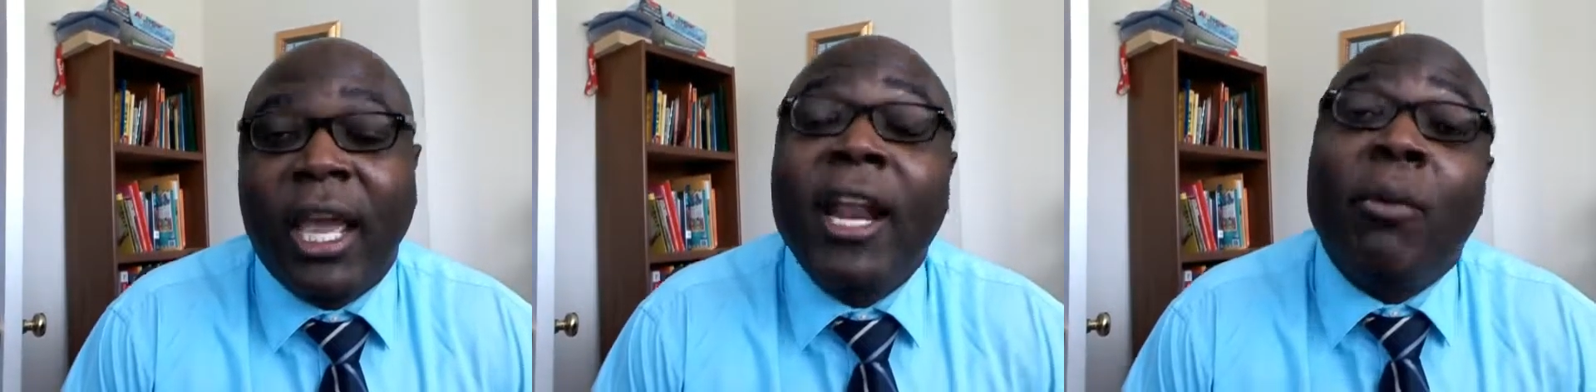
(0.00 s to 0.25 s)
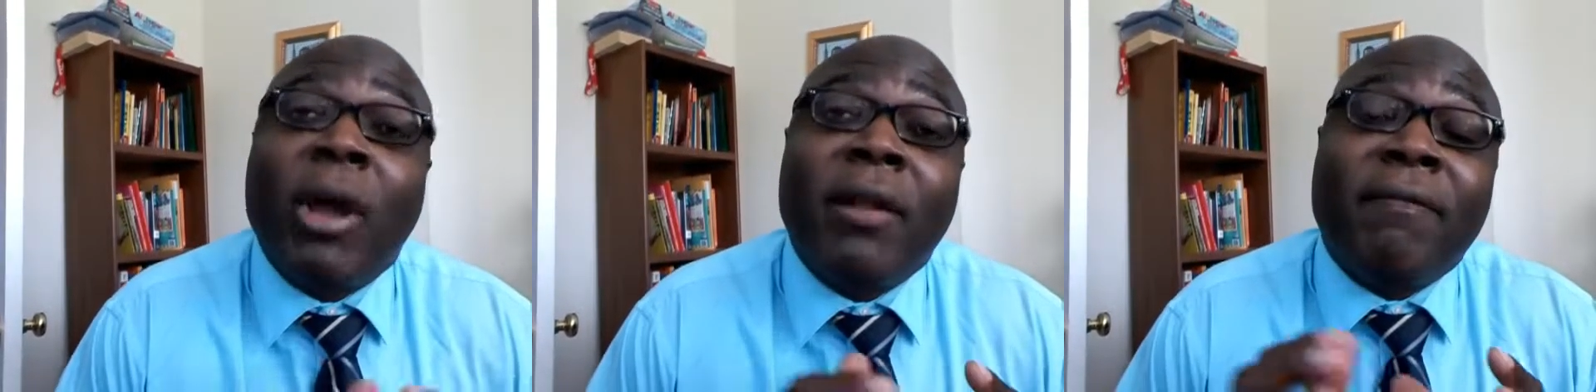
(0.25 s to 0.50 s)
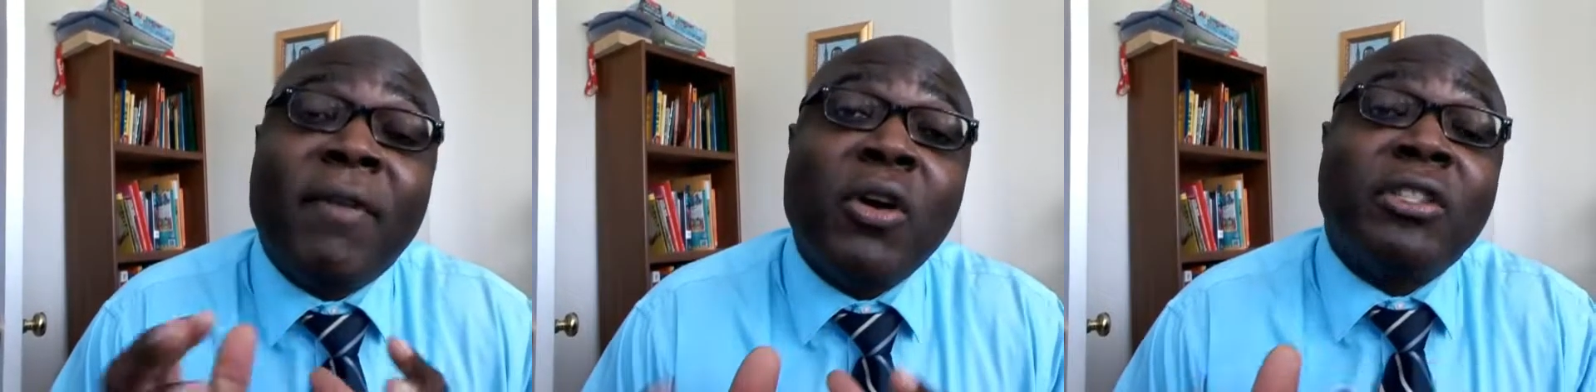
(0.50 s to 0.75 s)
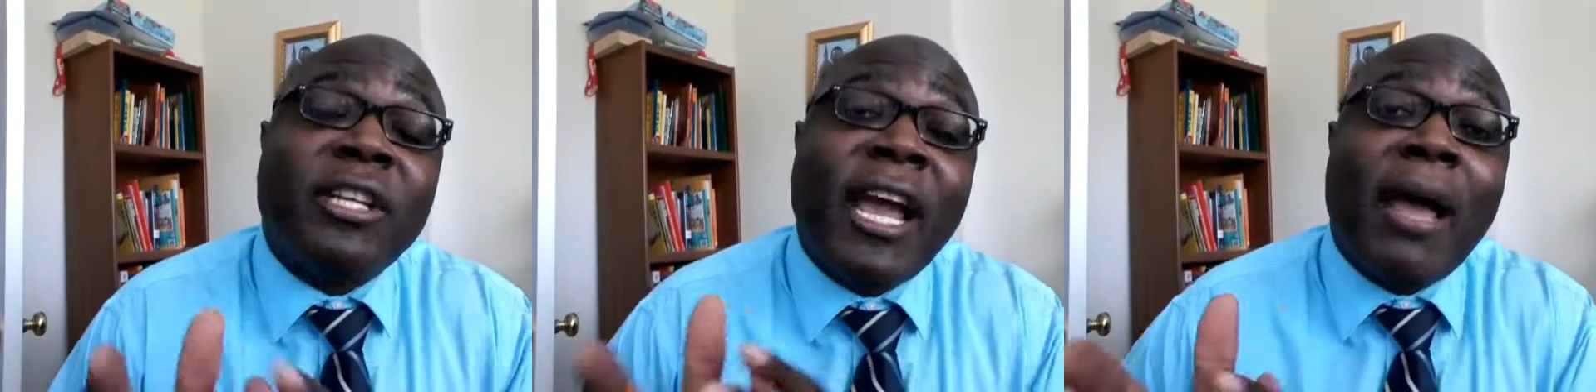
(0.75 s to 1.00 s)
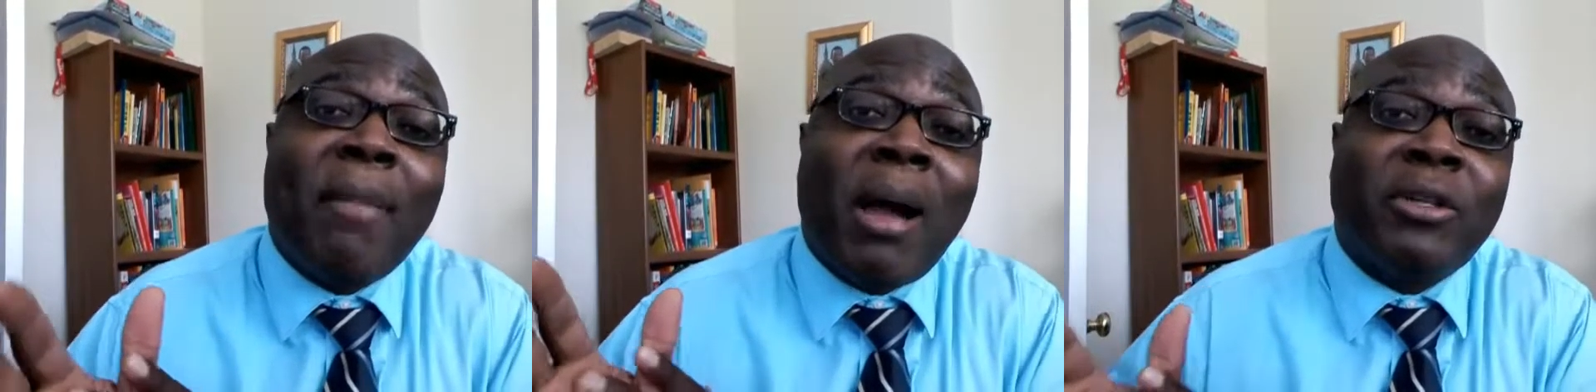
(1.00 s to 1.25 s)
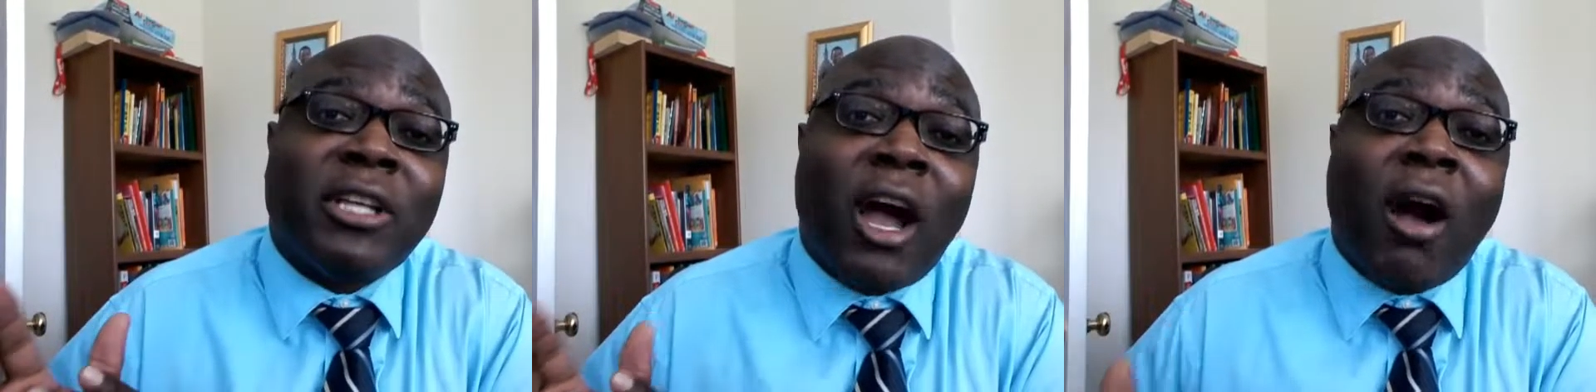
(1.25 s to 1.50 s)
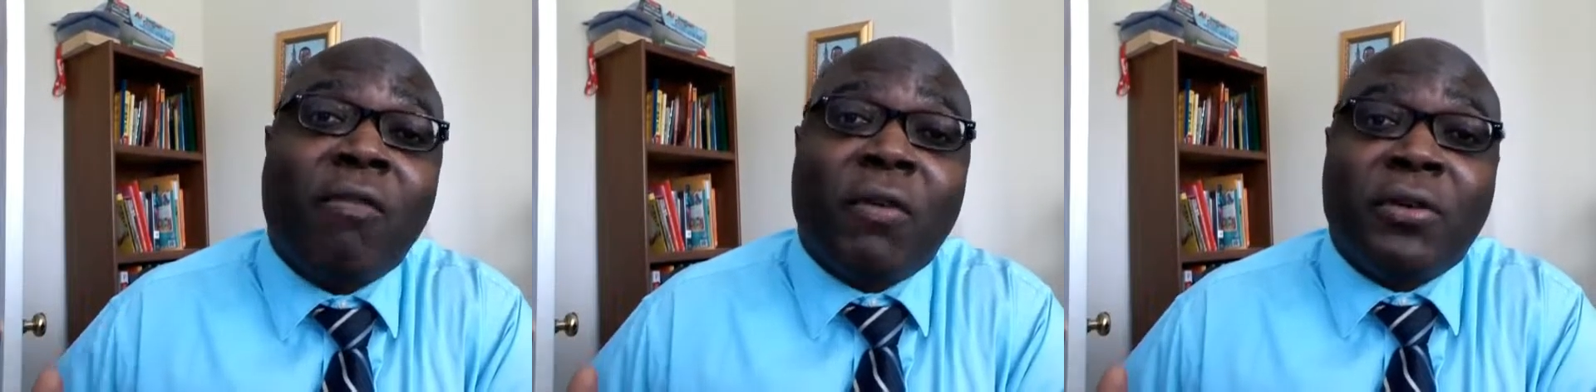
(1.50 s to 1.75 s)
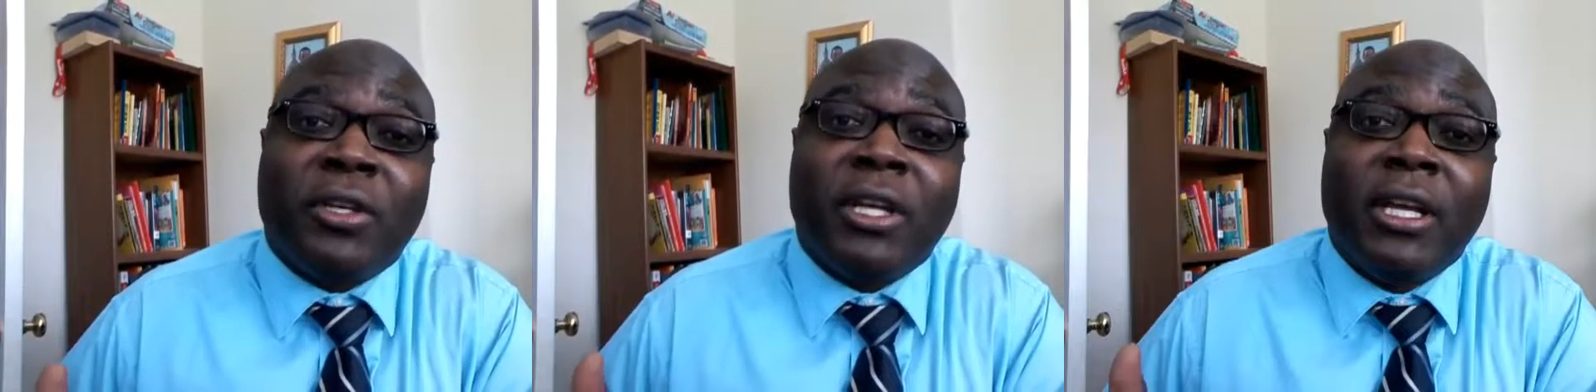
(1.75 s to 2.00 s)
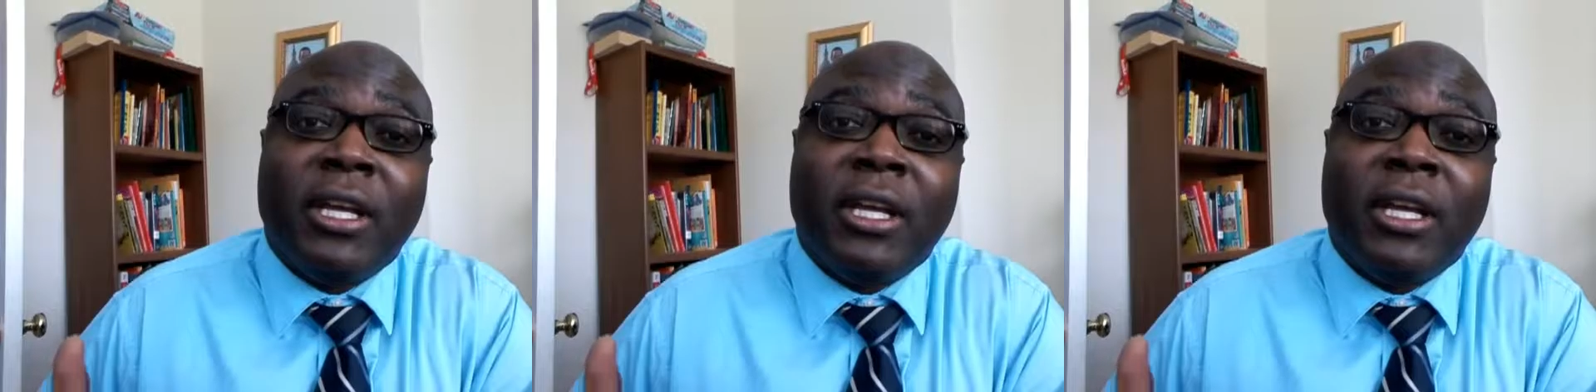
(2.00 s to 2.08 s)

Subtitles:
Anyway, the first time I was offered